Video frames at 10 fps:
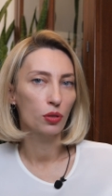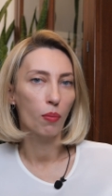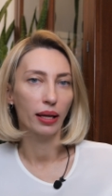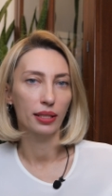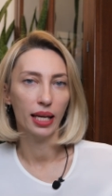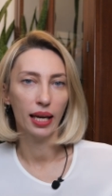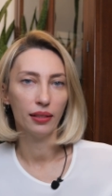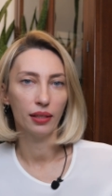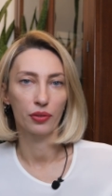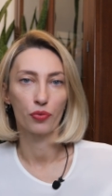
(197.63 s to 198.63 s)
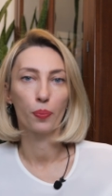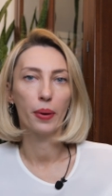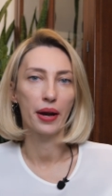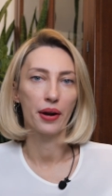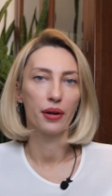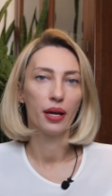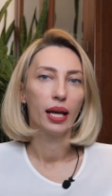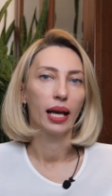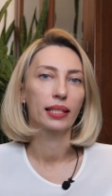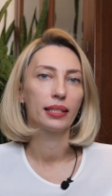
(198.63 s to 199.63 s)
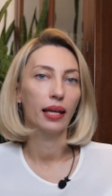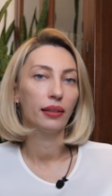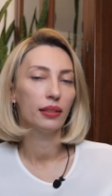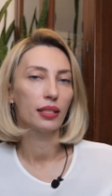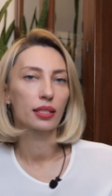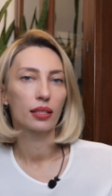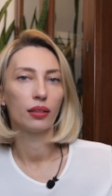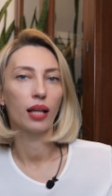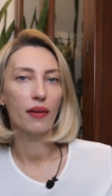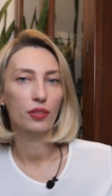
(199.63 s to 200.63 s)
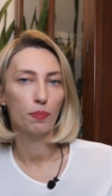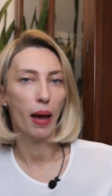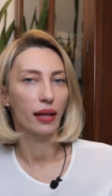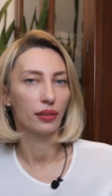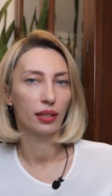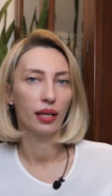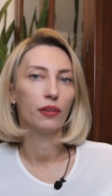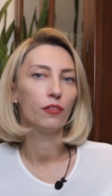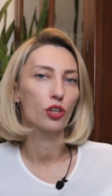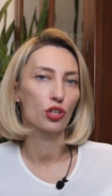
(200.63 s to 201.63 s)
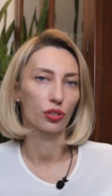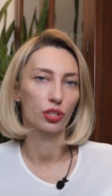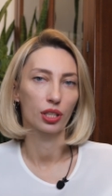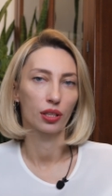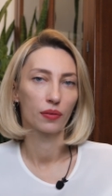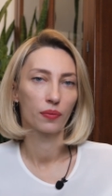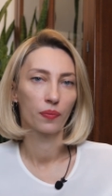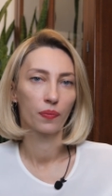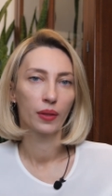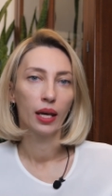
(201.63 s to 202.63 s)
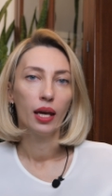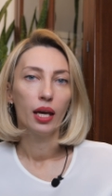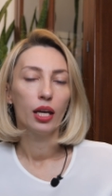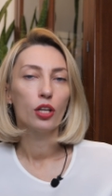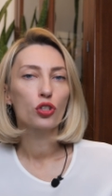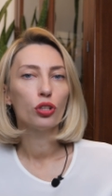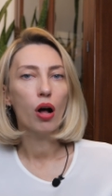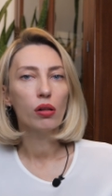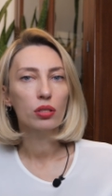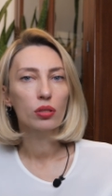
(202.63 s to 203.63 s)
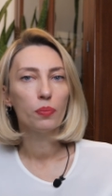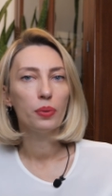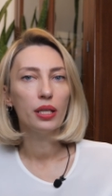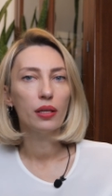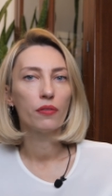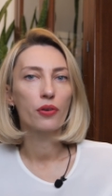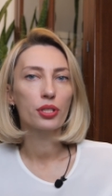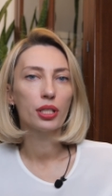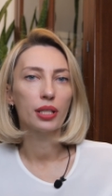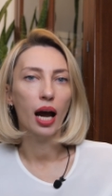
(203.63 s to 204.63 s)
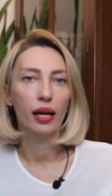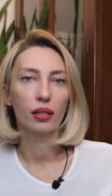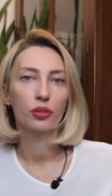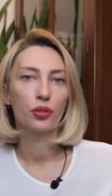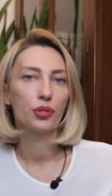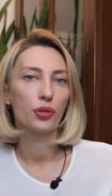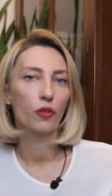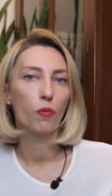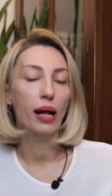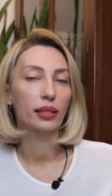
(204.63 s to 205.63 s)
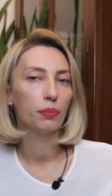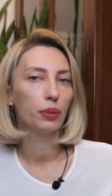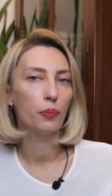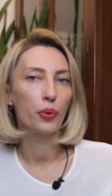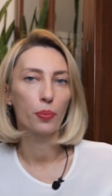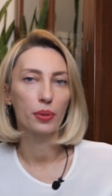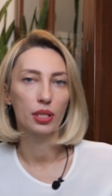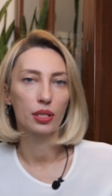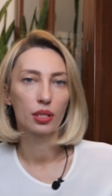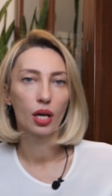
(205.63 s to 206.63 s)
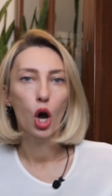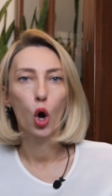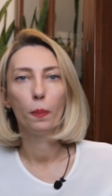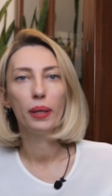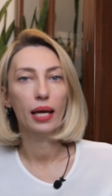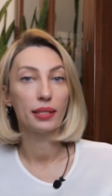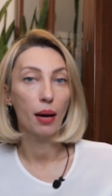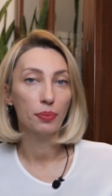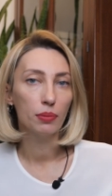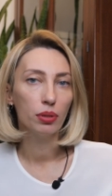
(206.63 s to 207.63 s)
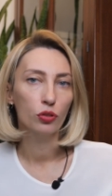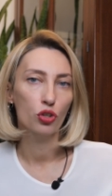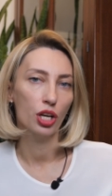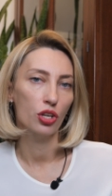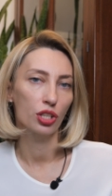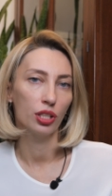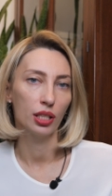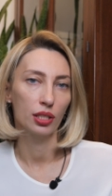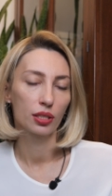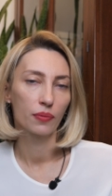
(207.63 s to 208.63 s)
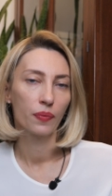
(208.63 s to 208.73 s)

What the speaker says: to maintain and repair, extending its lifespan and efficiency. It should also be versatile to serve multiple purposes or be adaptable to changing needs.